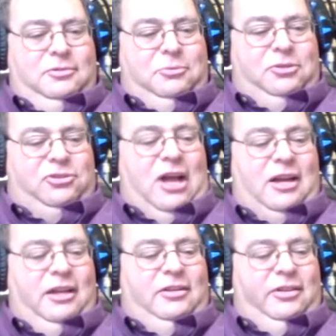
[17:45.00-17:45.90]
Thank you.
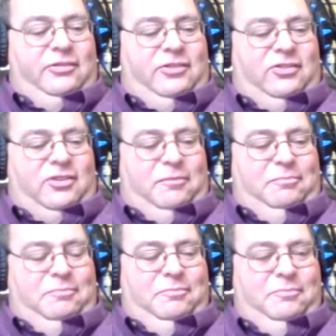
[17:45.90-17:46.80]
And hello,
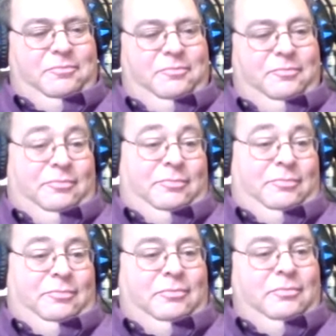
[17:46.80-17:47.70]
Greg.
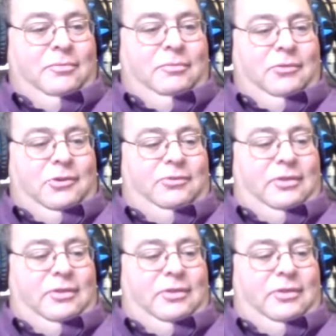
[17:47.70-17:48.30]
Okay. Take care.